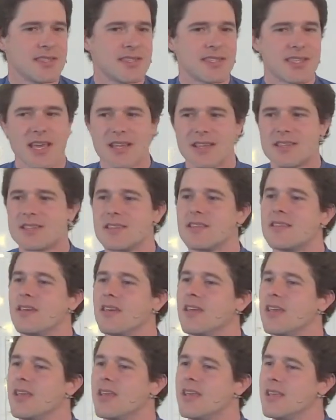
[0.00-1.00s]
said
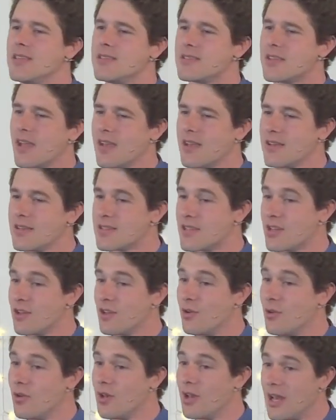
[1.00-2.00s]
that he's going
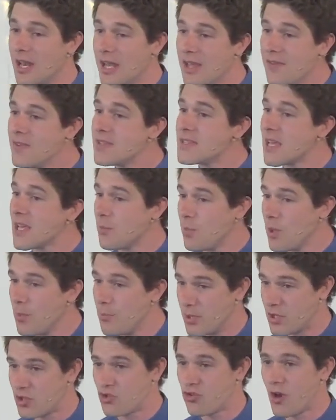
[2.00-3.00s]
to leave, he's going to be
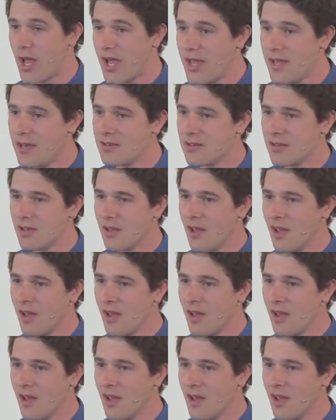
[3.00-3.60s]
betrayed.